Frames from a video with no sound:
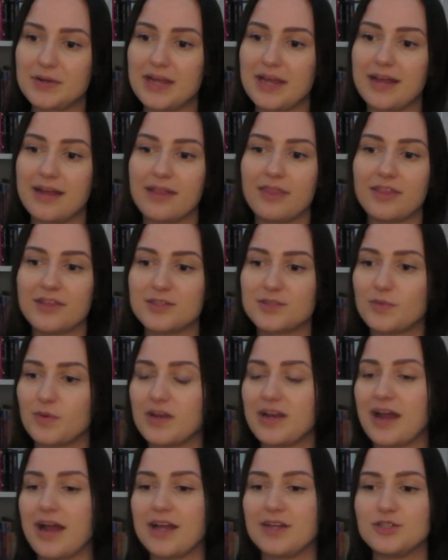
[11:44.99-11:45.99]
and this
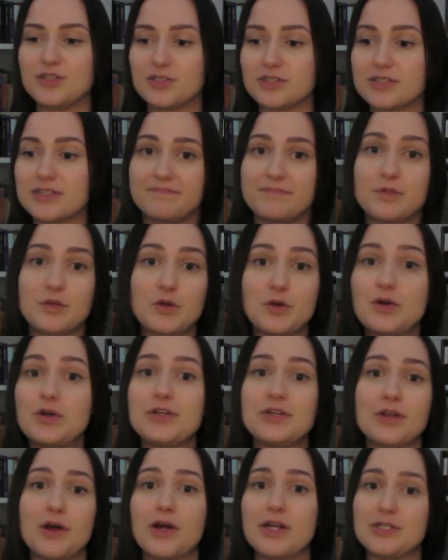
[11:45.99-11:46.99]
one I just
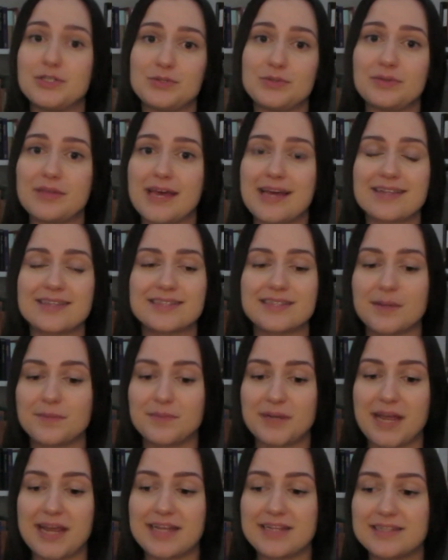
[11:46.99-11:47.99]
could not do that some
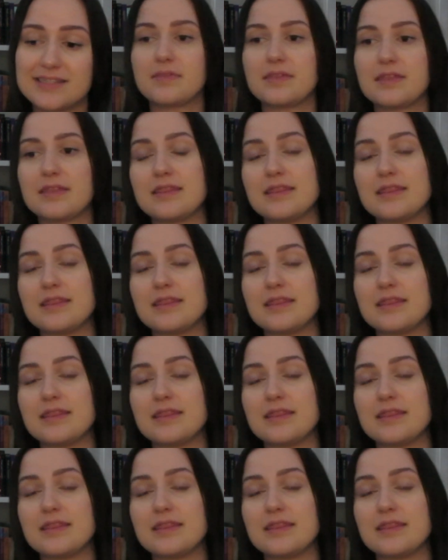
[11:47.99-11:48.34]
nights.